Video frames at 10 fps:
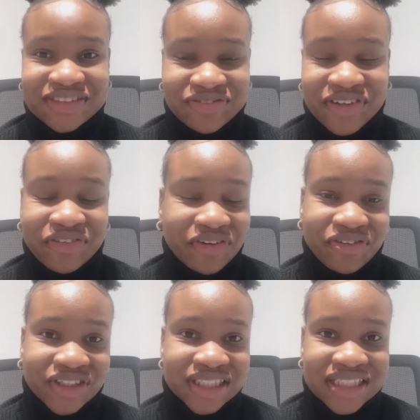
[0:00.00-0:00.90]
different
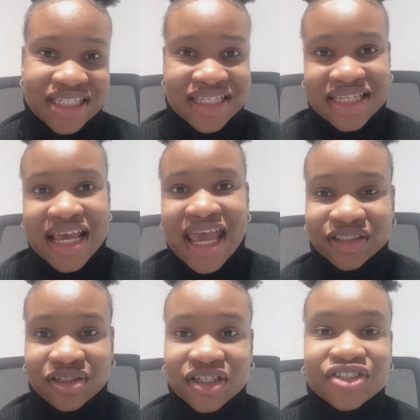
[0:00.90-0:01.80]
references,
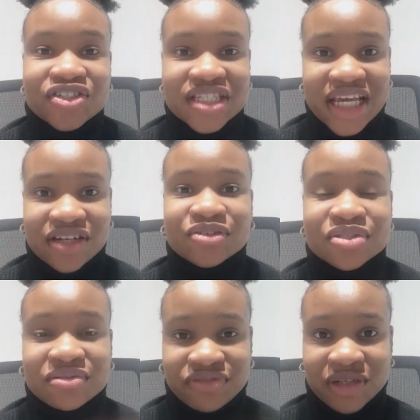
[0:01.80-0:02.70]
so let's just head on
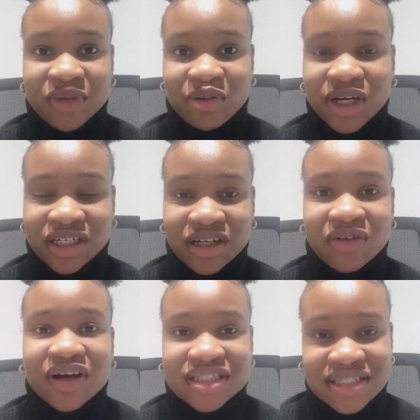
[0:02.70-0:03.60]
to Figma right
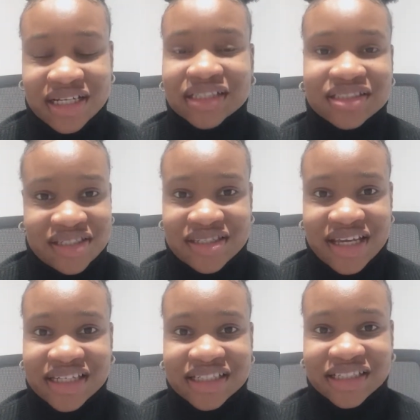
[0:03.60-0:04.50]
now and start
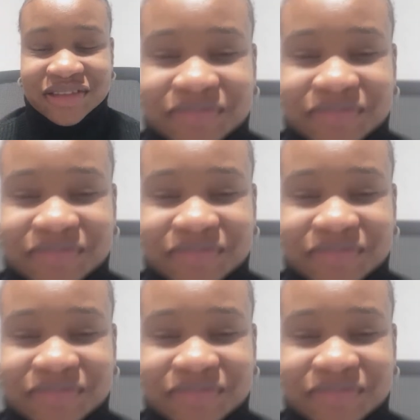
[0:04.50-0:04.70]
designing.